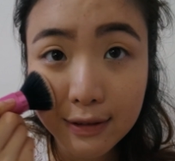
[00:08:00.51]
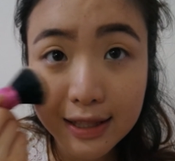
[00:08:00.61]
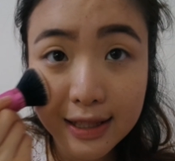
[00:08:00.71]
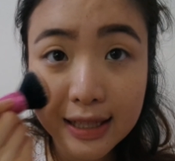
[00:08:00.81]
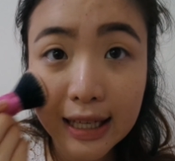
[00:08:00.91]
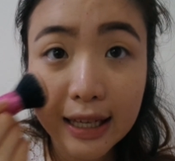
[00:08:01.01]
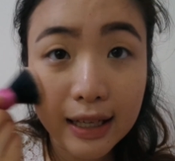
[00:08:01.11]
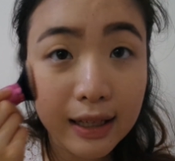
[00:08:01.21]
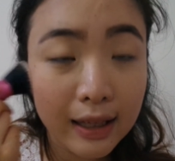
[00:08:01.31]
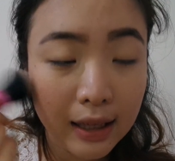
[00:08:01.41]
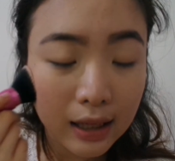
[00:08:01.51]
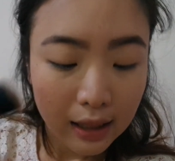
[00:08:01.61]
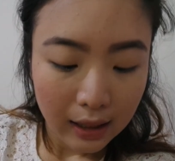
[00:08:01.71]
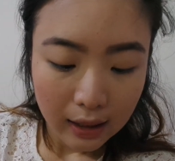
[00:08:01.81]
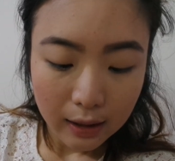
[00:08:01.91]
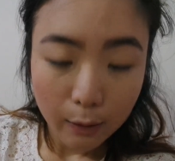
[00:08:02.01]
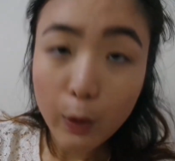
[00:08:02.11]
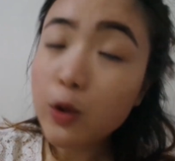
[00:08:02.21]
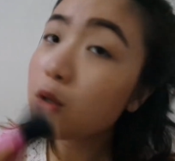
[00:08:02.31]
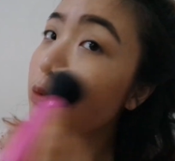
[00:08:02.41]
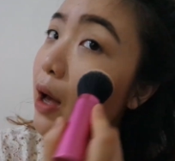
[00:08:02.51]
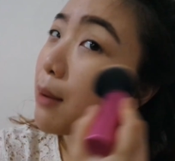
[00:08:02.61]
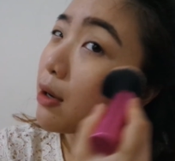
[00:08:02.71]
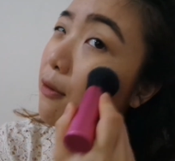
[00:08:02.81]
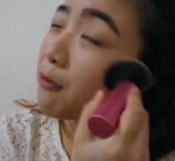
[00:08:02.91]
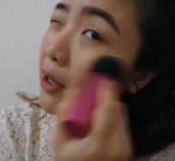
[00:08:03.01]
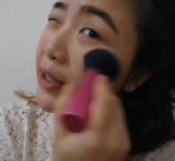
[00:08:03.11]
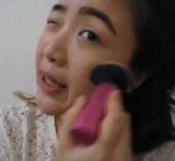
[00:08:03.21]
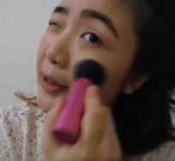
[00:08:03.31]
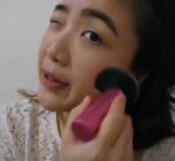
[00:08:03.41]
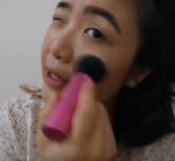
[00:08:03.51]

even see it, which is why I'm not afraid to use